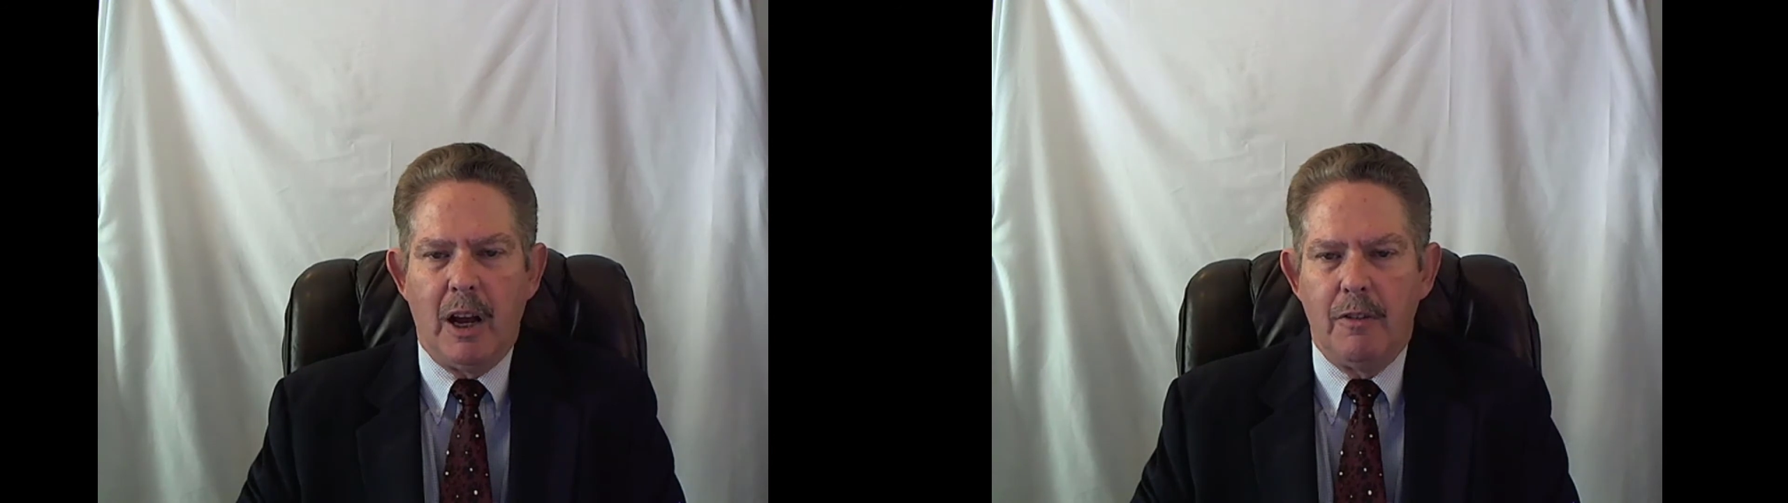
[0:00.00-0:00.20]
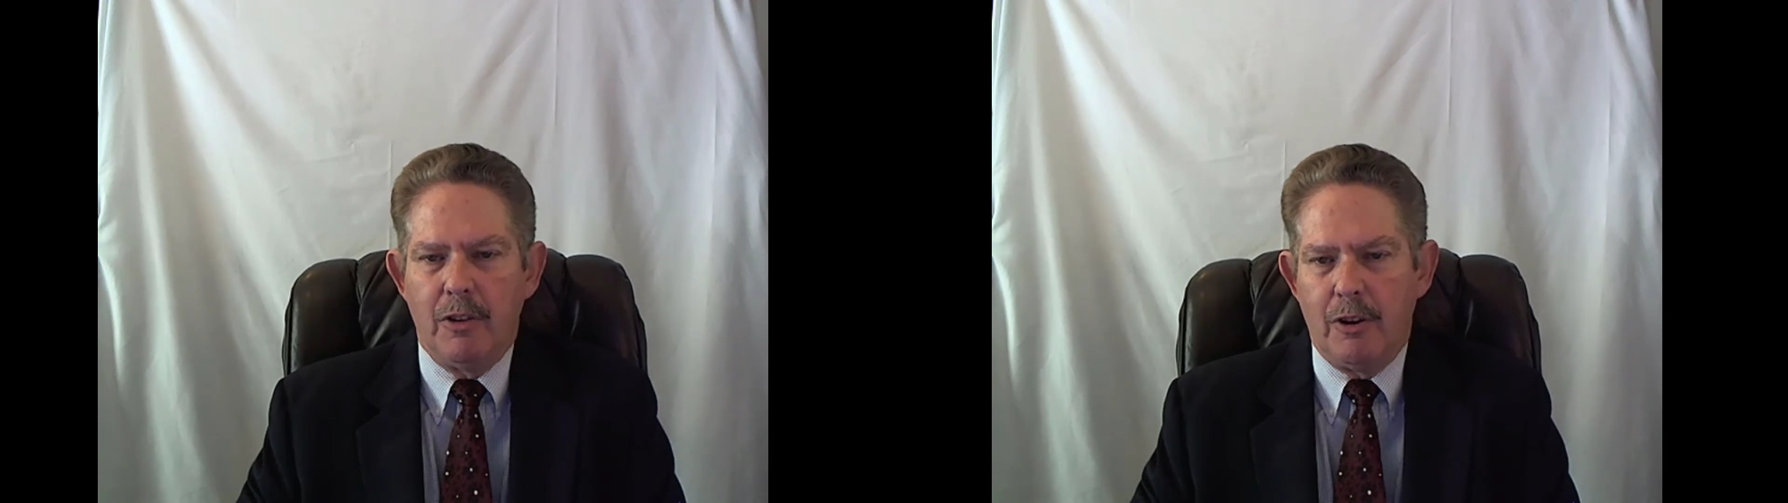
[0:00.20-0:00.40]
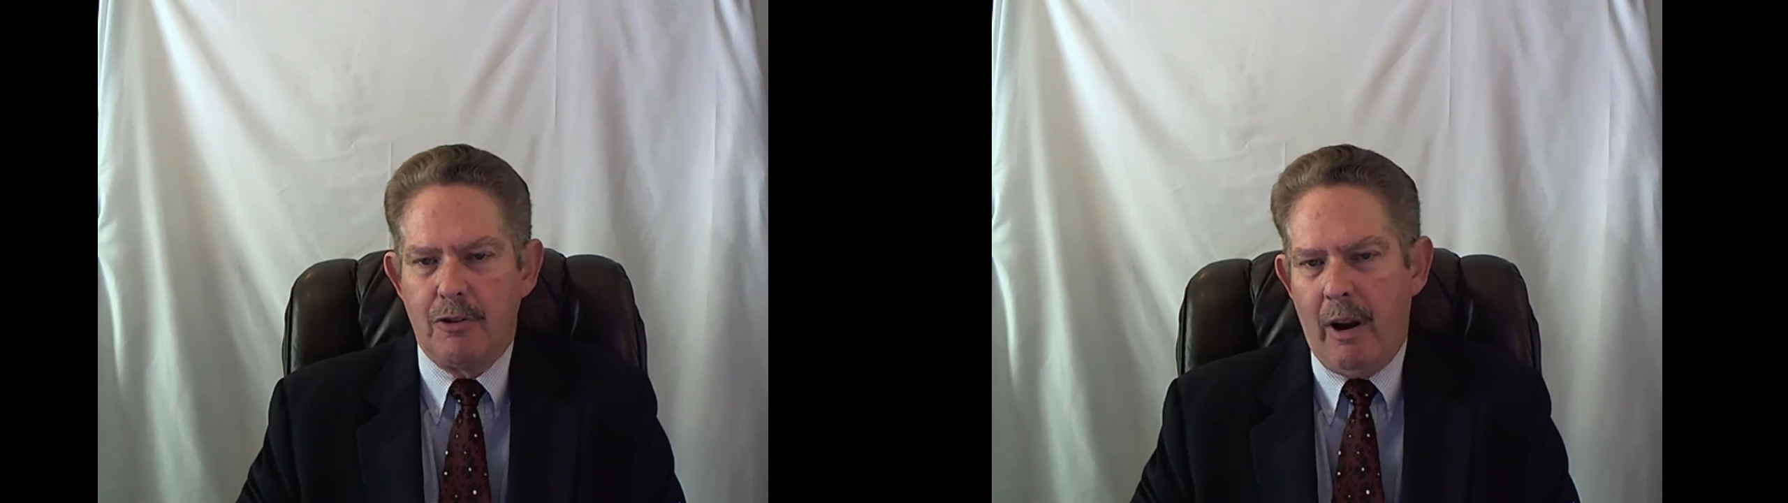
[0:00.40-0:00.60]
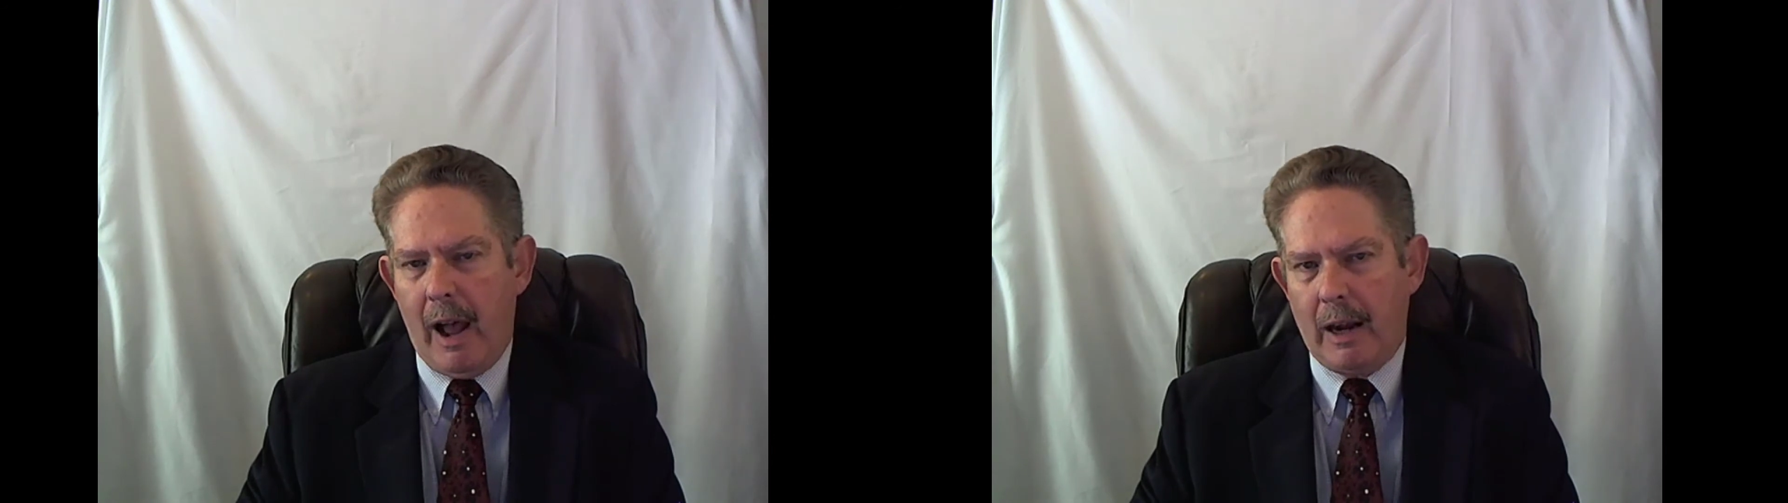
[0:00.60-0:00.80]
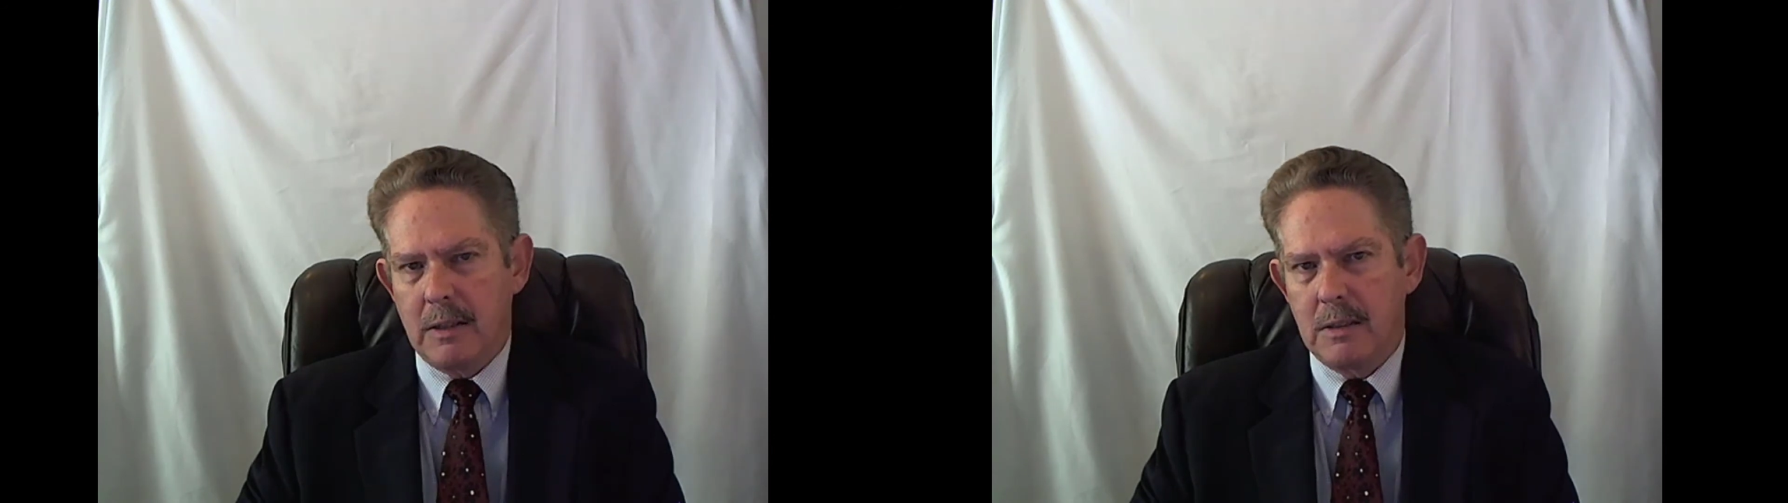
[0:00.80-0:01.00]
cover their
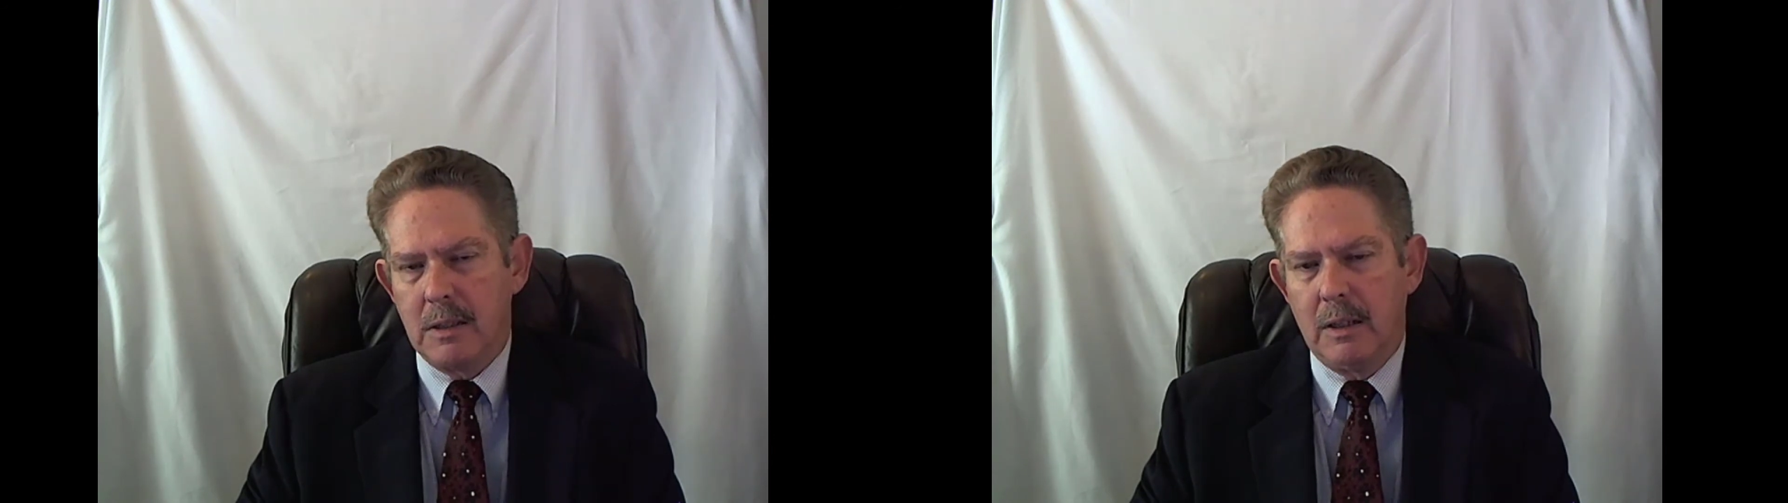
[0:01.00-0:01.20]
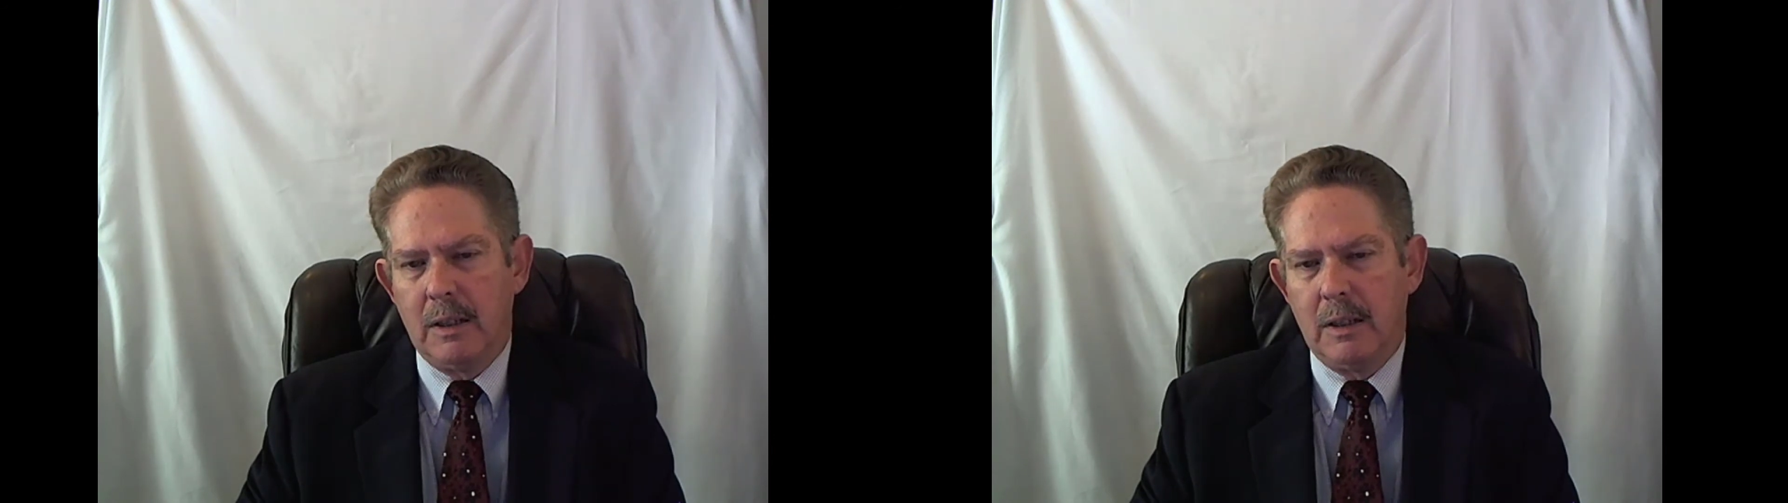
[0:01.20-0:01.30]
tracks.